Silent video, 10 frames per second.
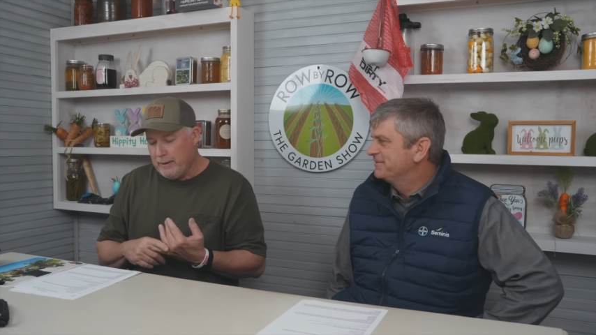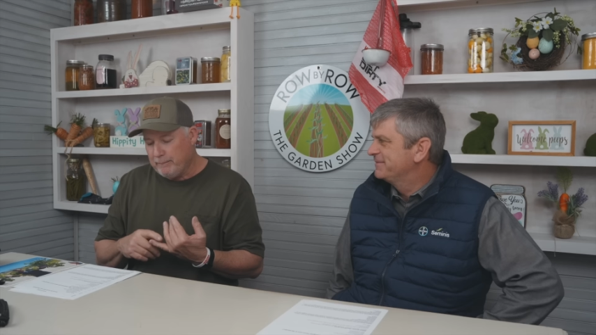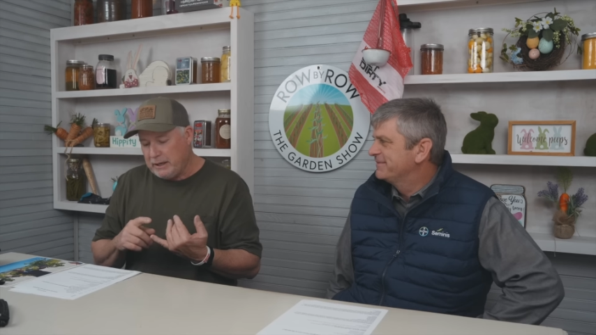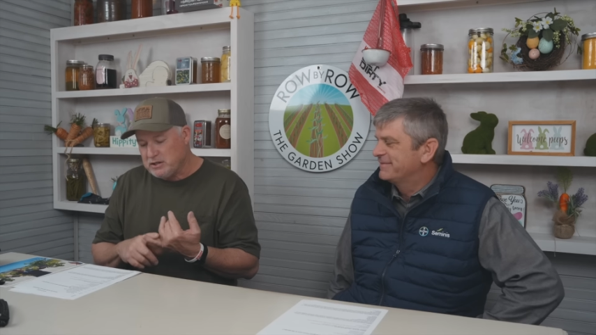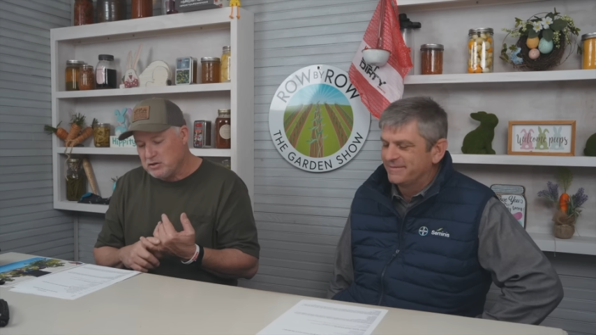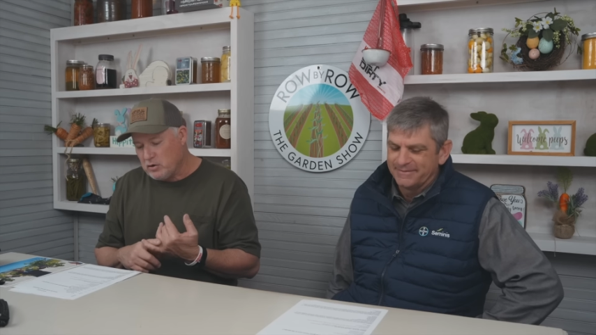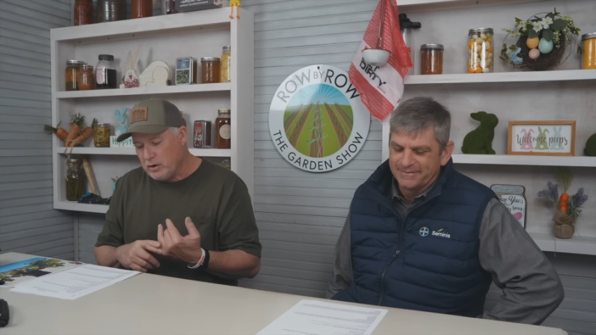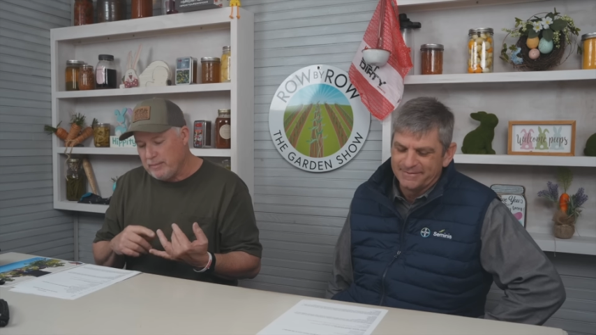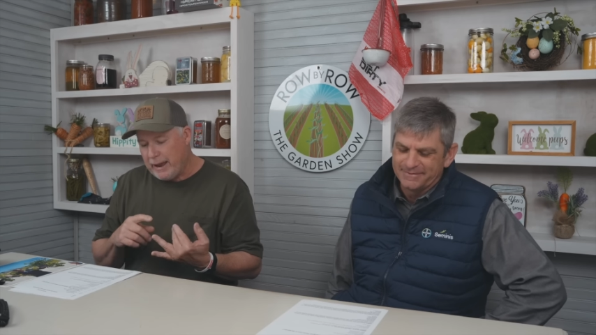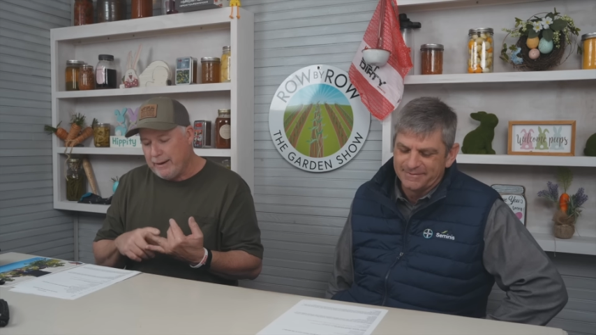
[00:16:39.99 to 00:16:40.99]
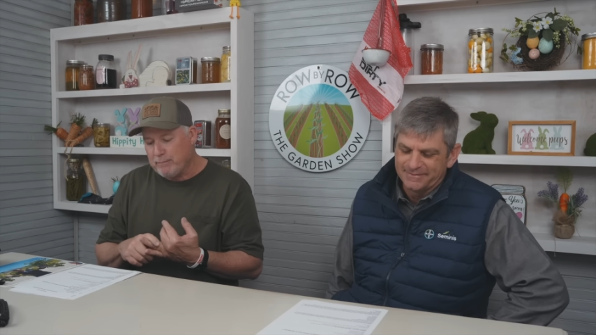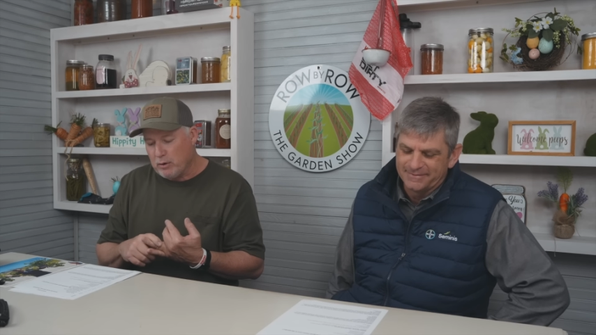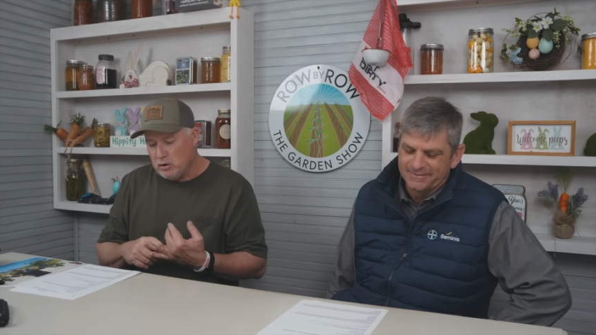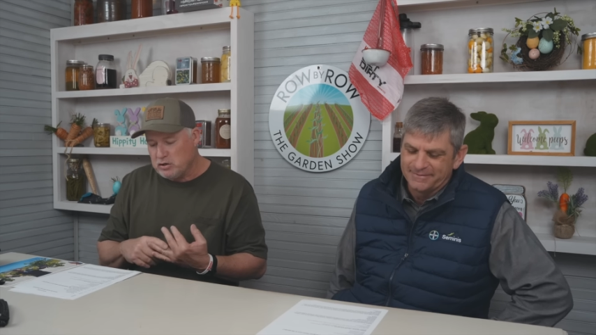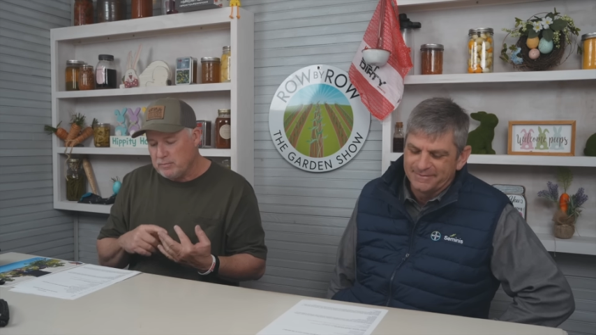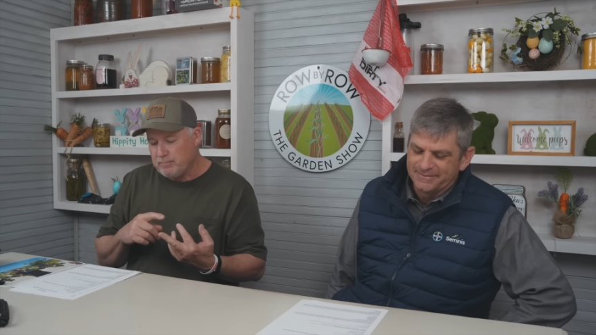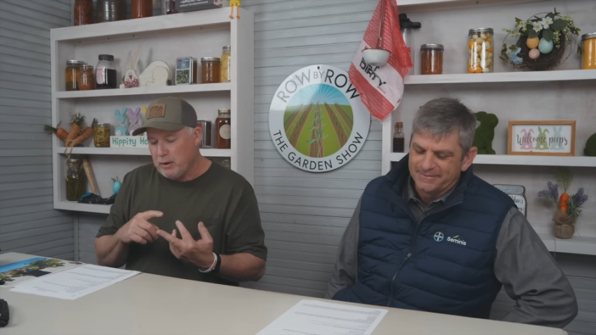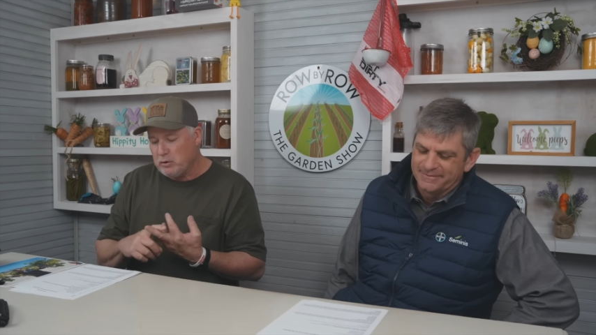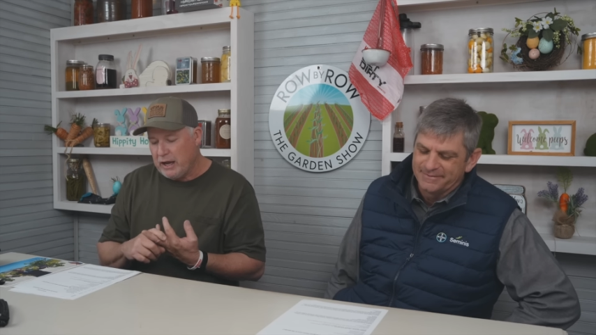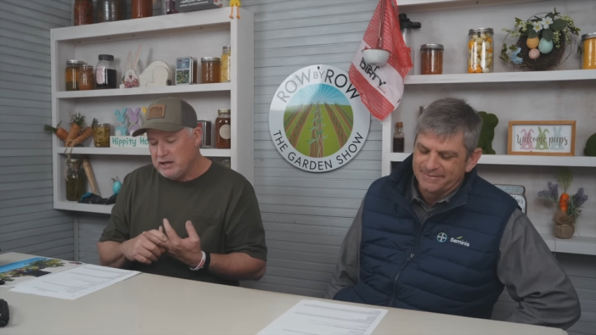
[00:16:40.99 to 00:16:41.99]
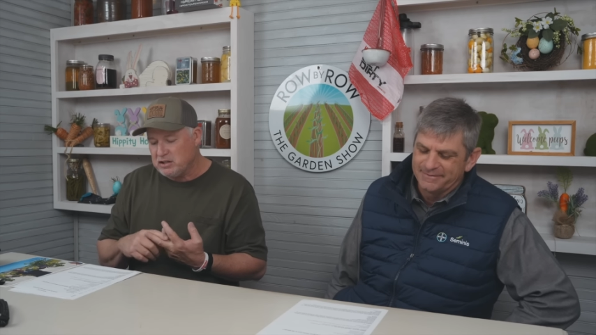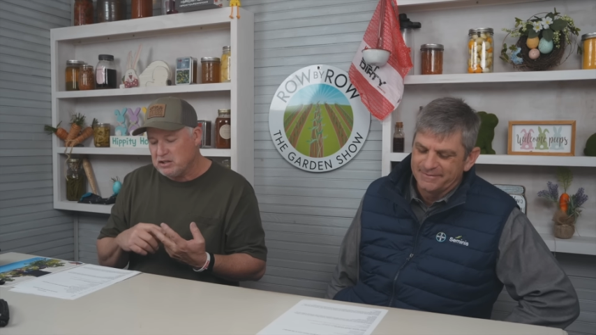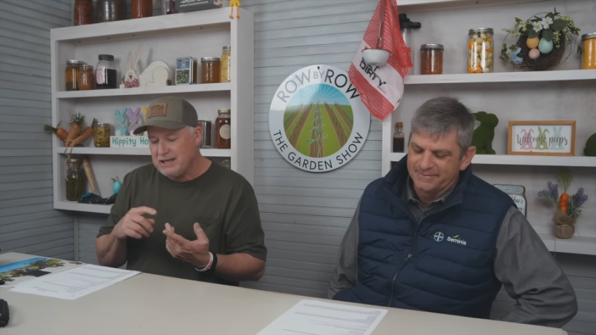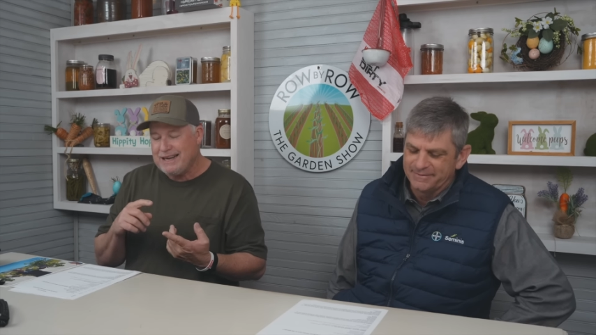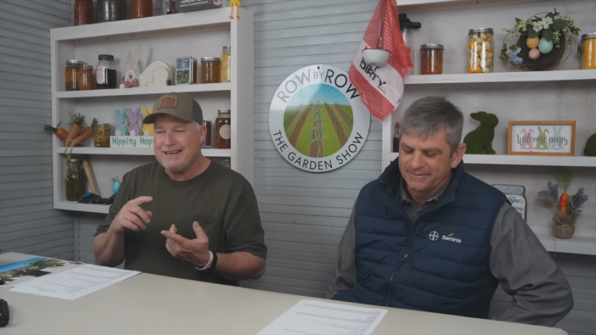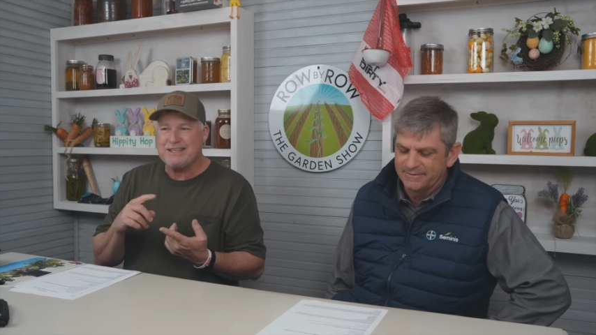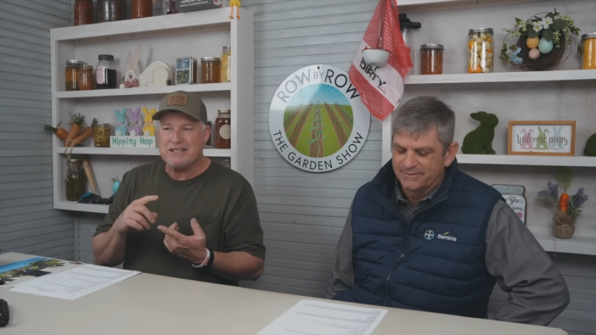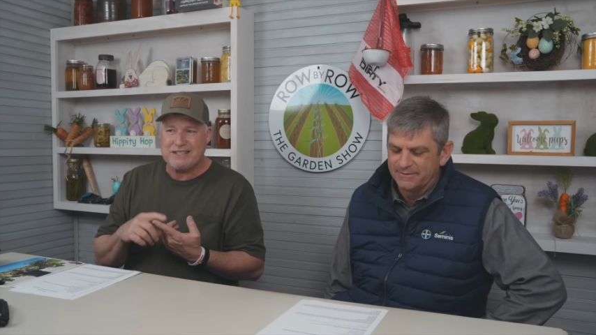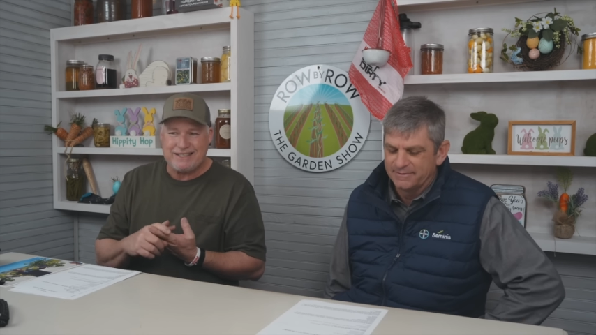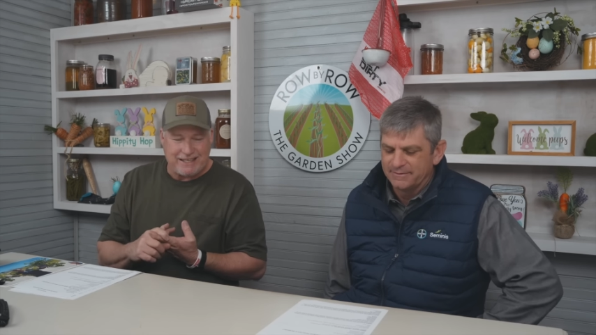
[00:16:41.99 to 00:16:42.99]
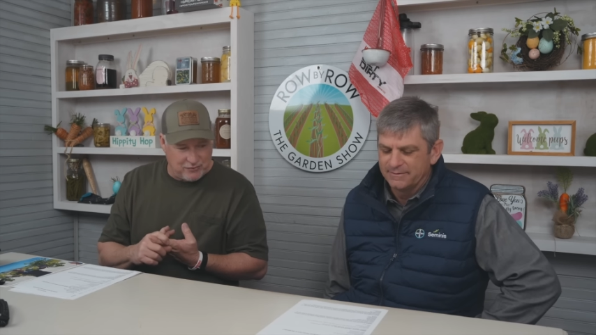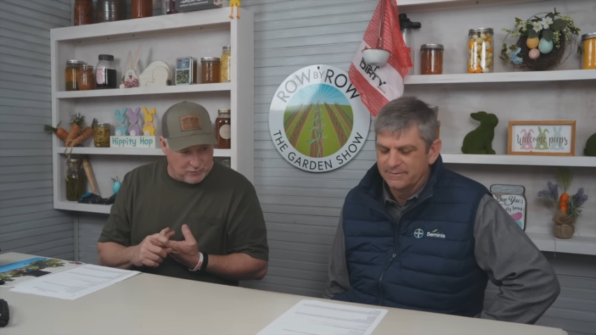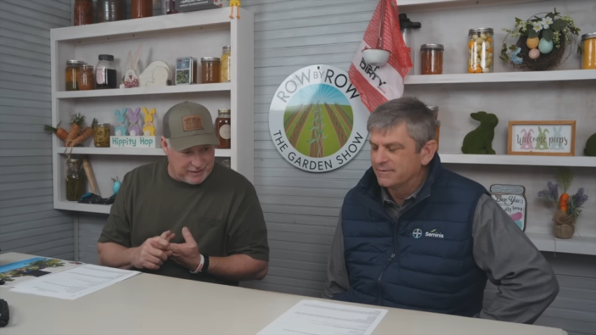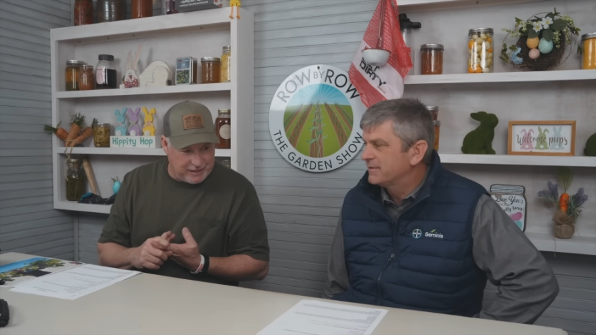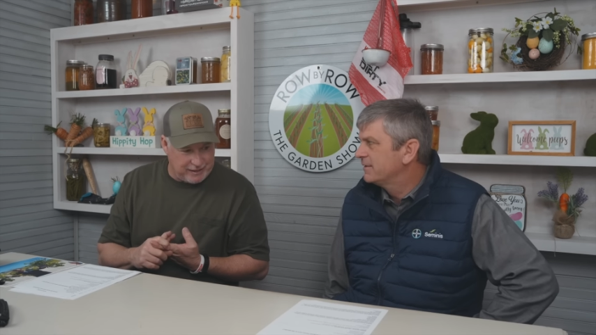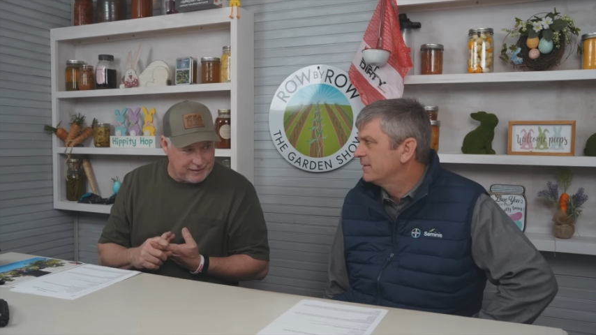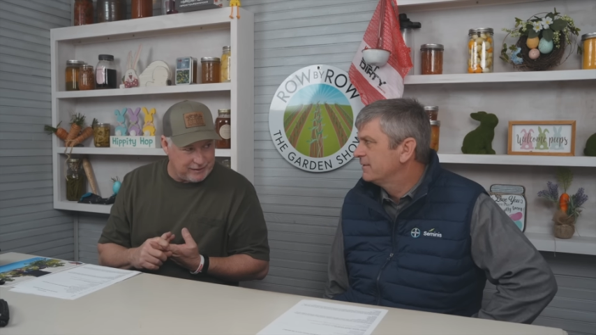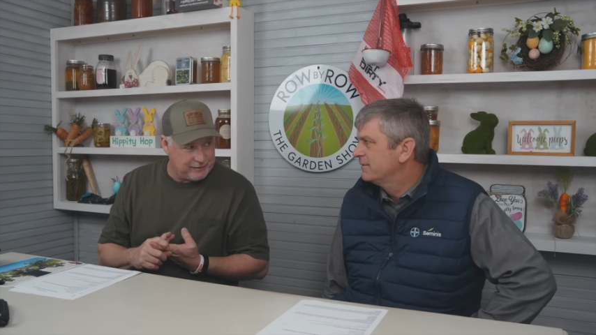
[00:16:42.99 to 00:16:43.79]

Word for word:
Speaker 1: Peaches and Cream, Ambrosia, Bodacious, Silver King.